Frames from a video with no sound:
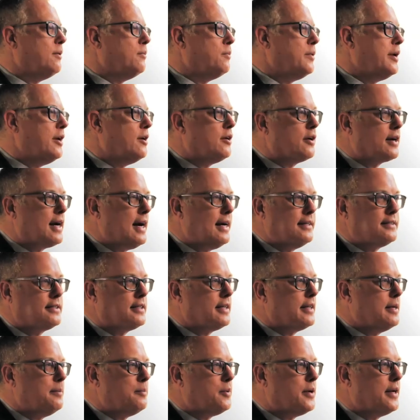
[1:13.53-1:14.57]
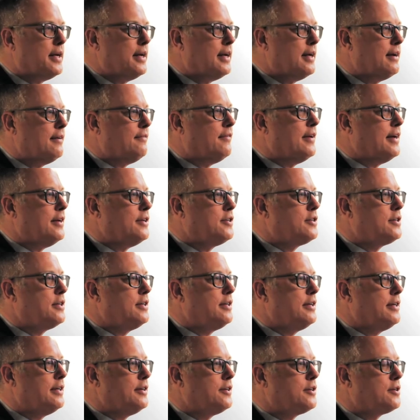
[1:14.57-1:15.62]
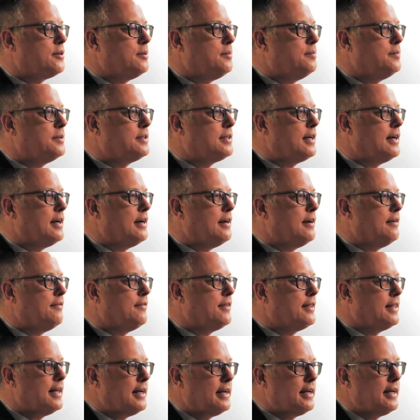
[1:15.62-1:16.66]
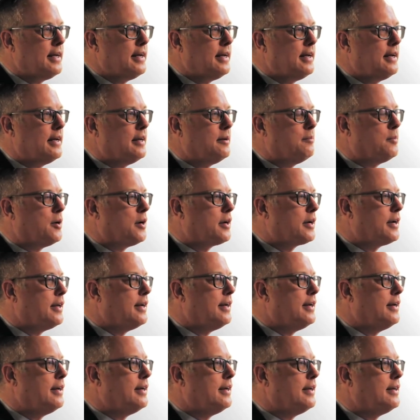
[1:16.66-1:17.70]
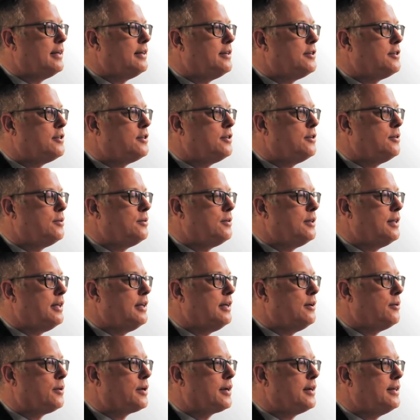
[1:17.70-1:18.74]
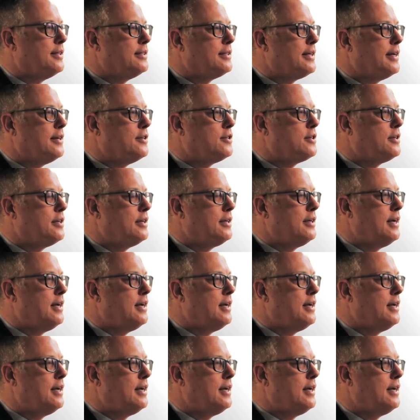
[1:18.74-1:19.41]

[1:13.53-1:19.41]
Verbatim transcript: We are constantly bringing innovation in terms of thinking and marketing into the organization.